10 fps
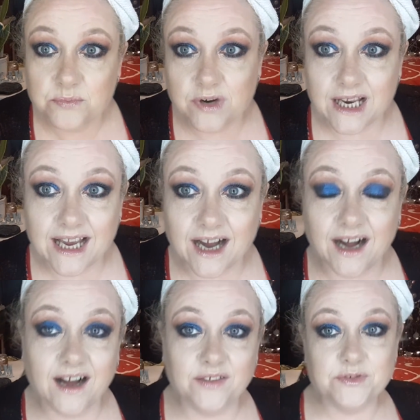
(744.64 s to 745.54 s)

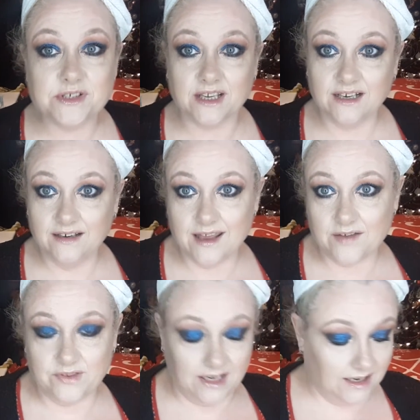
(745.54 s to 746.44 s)
Brilliant!
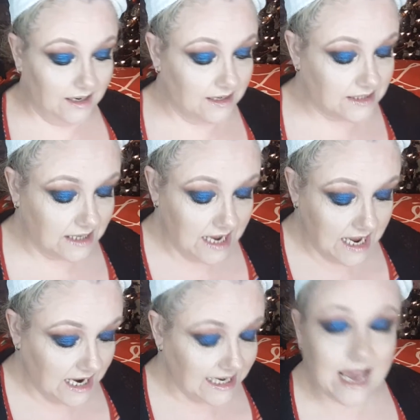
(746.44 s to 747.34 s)
Love it!
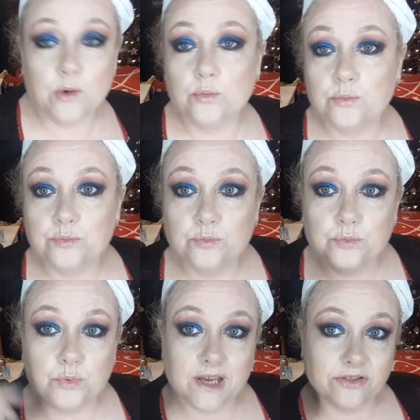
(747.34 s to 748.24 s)
Now,
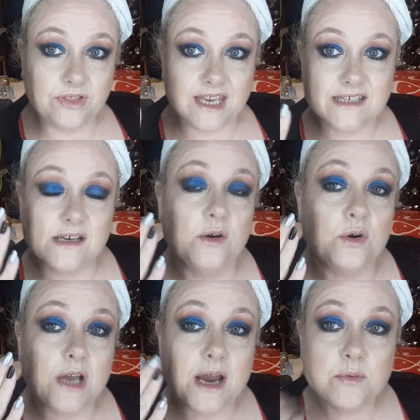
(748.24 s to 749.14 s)
with this
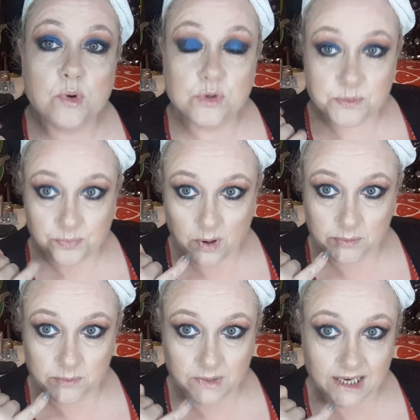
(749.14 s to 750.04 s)
look, I would
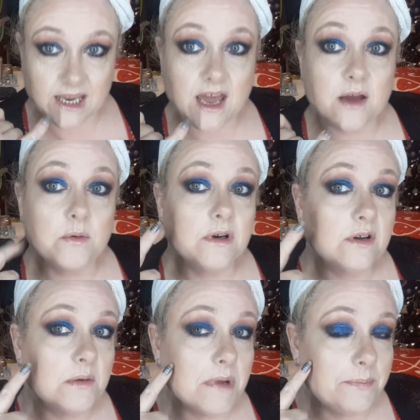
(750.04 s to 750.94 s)
probably go...
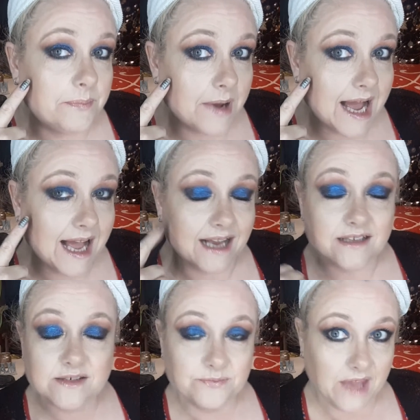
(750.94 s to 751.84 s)
Look at my
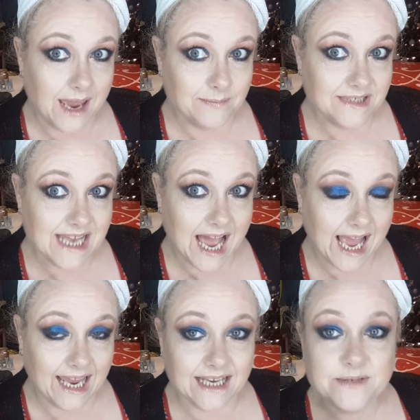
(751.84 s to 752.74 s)
bags. I'm
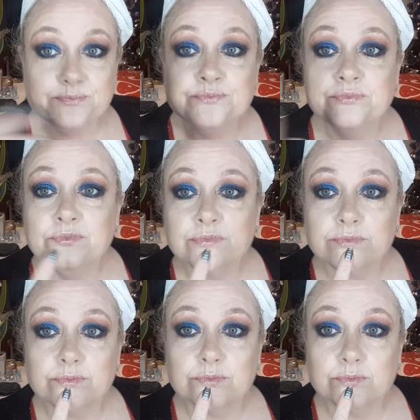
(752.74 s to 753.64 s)
tired.
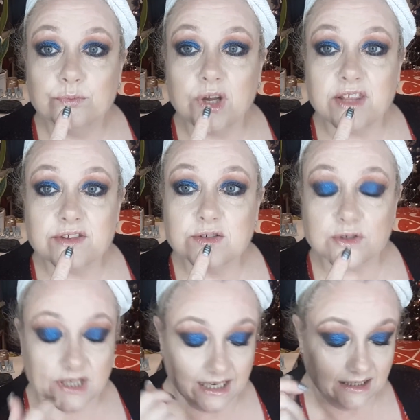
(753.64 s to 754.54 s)
With
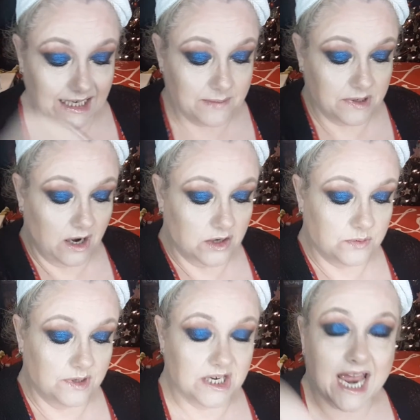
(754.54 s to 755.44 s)
just a little lip
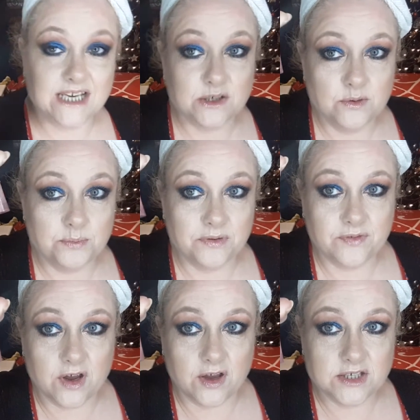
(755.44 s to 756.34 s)
gloss, which I do
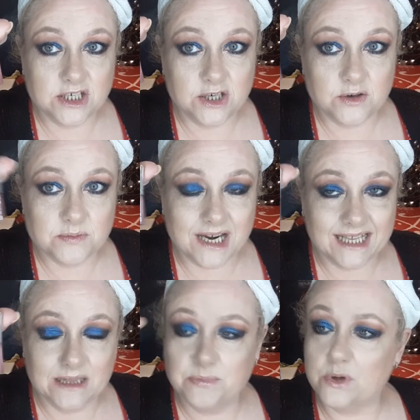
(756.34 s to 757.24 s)
prefer to use my
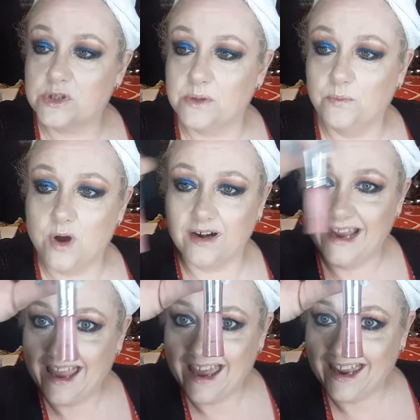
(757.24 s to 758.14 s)
little buxom one.
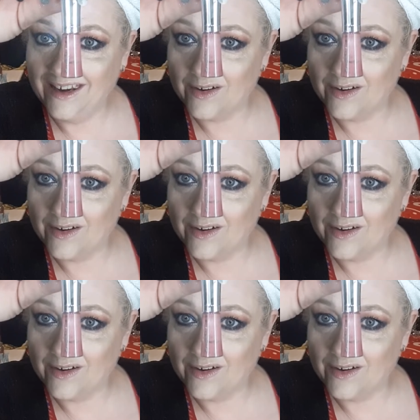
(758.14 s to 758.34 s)
And